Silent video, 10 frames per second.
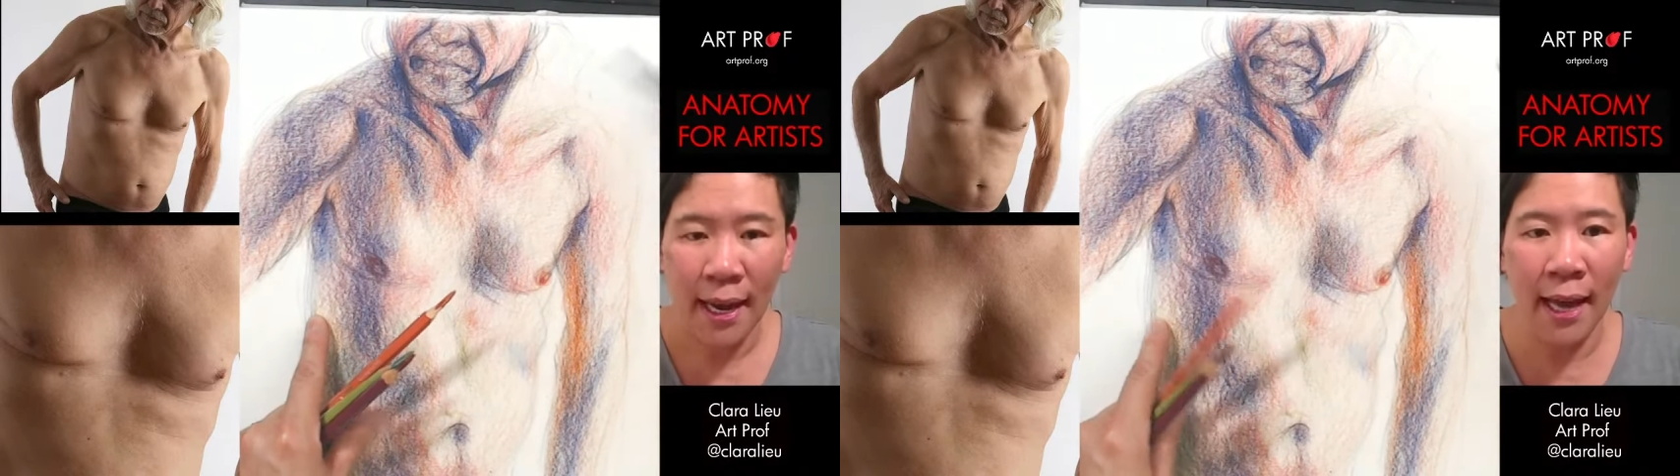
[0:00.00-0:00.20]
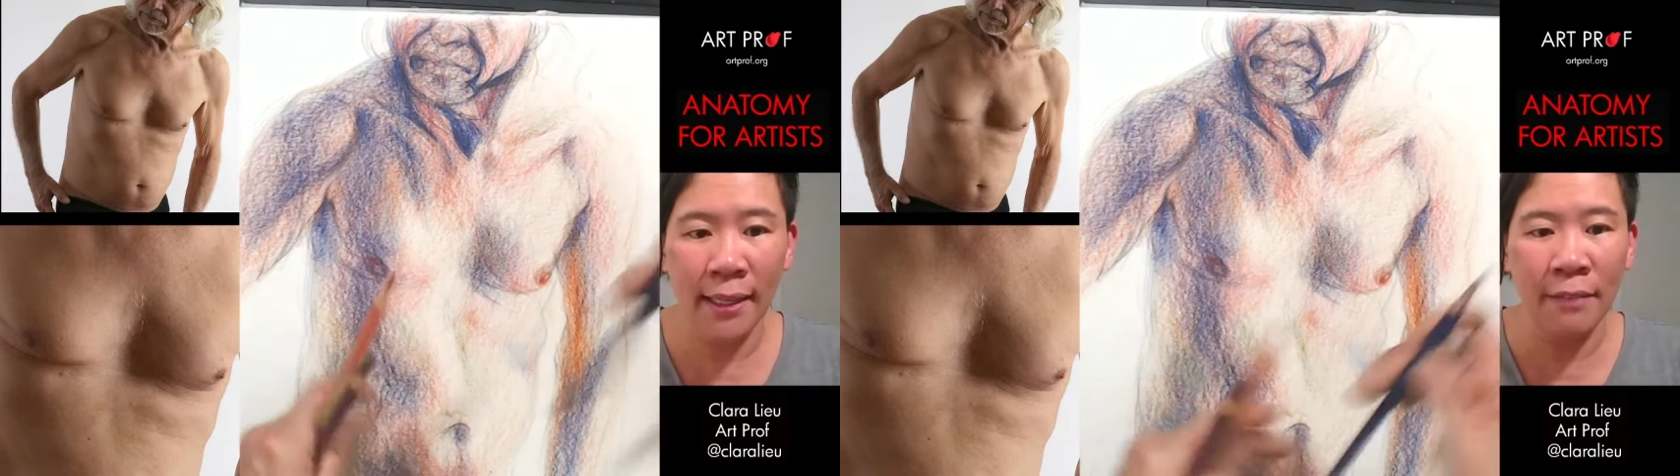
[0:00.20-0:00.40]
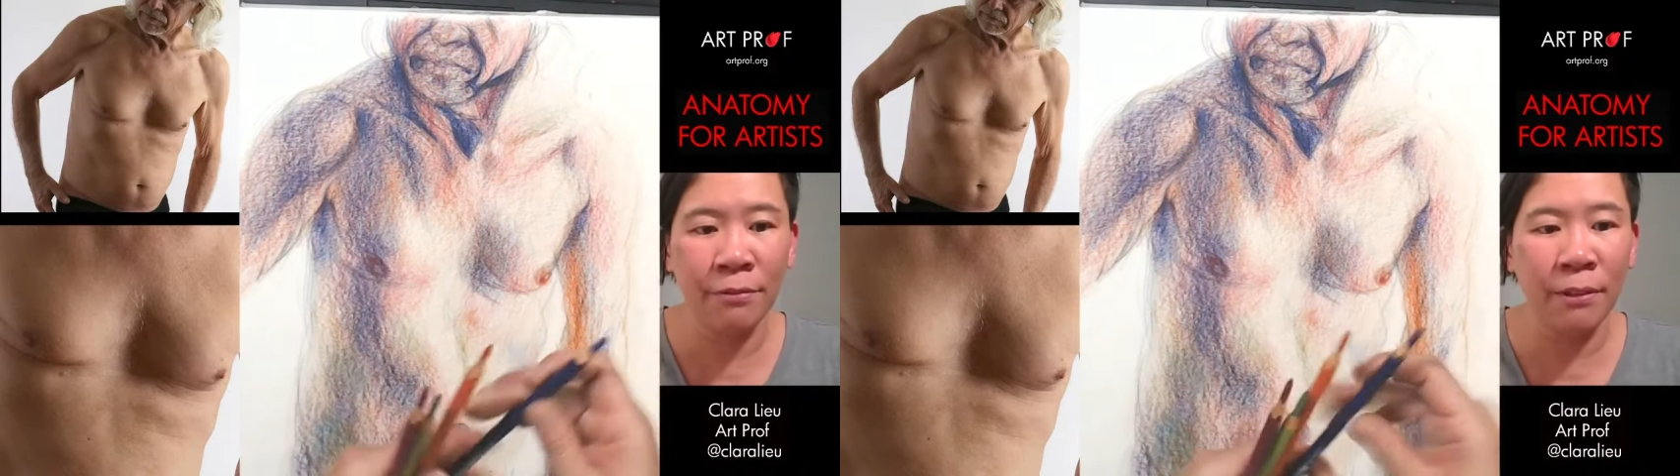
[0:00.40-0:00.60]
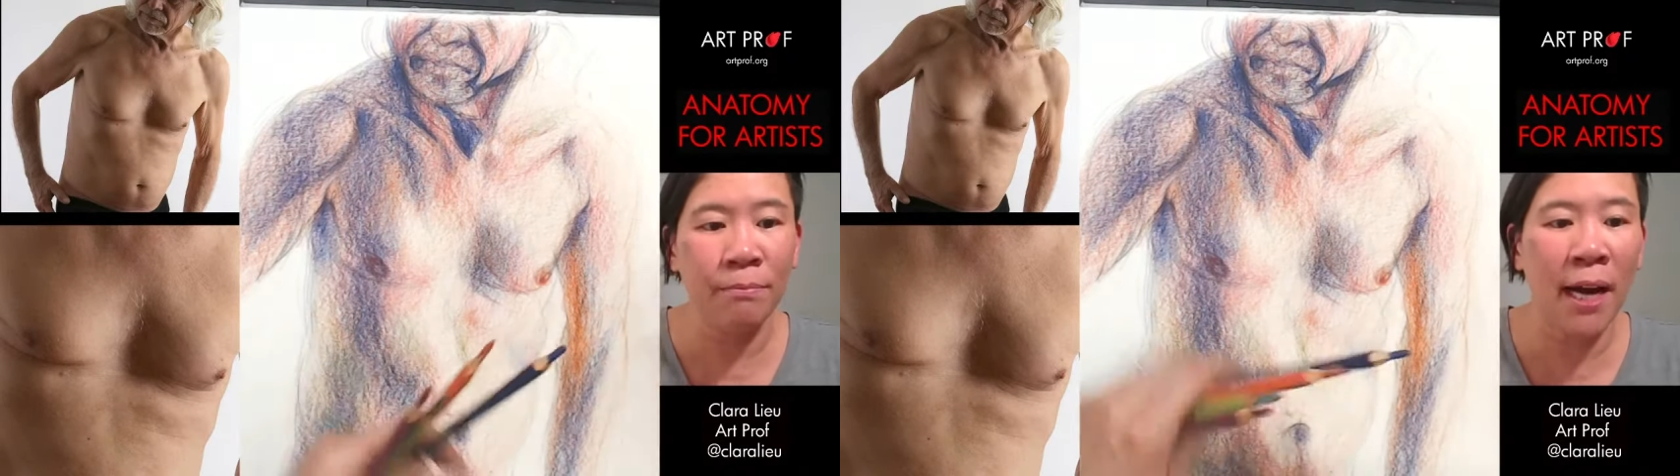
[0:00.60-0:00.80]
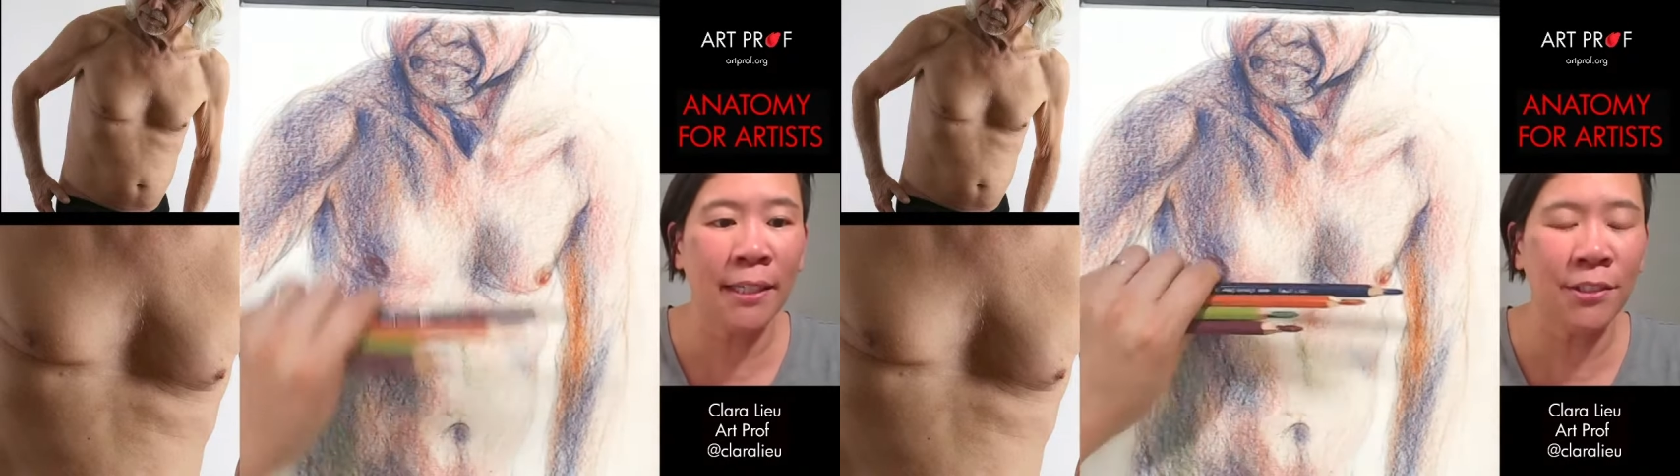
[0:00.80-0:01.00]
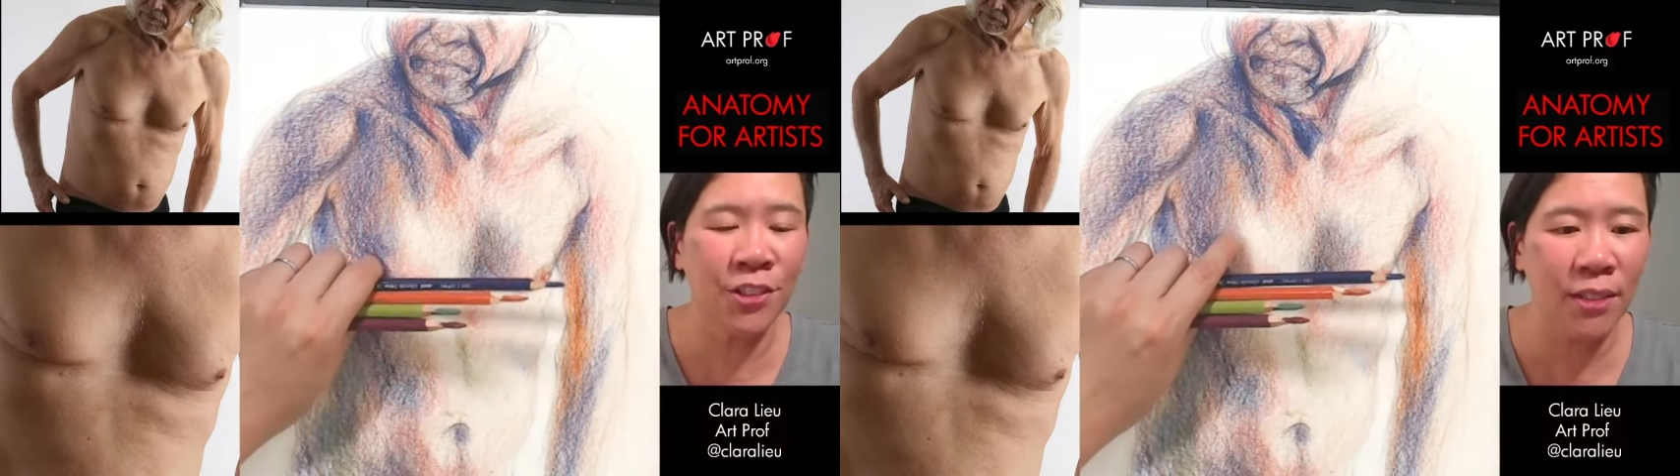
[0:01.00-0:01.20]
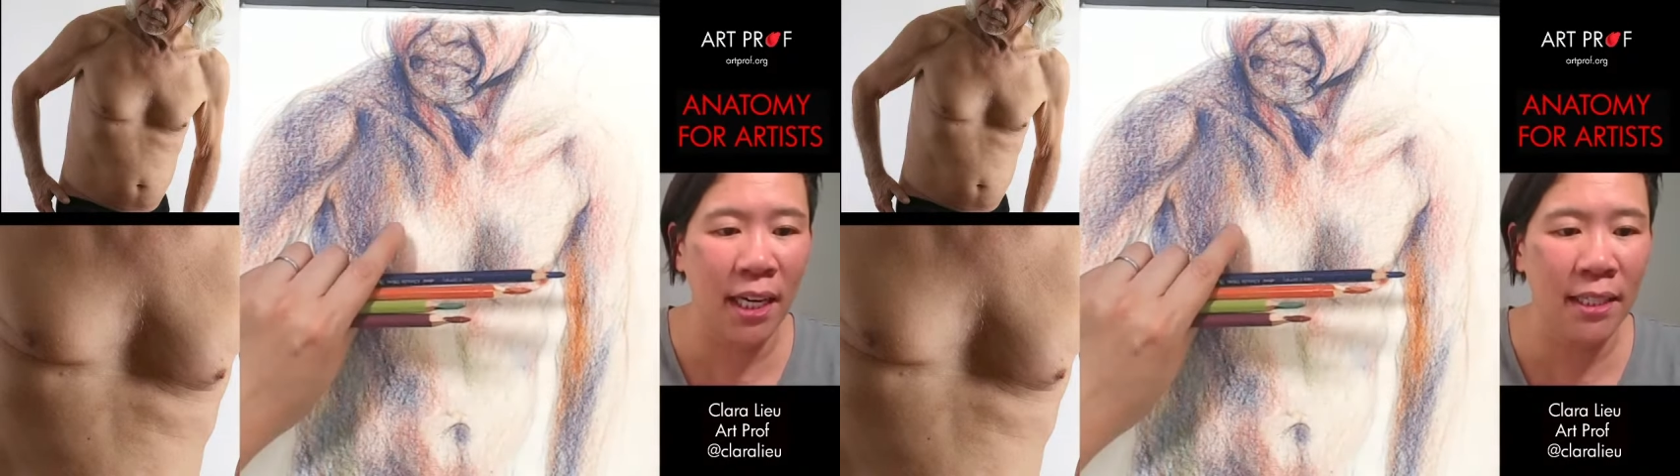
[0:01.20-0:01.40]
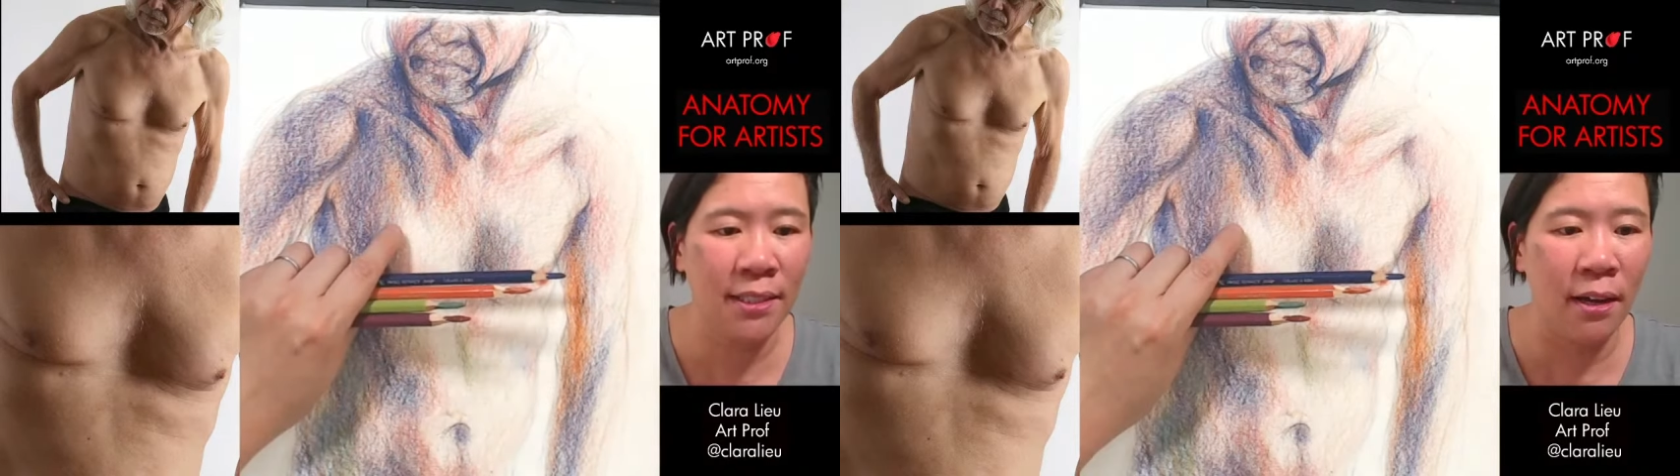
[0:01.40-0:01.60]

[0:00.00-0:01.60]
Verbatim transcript: and, and remind you guys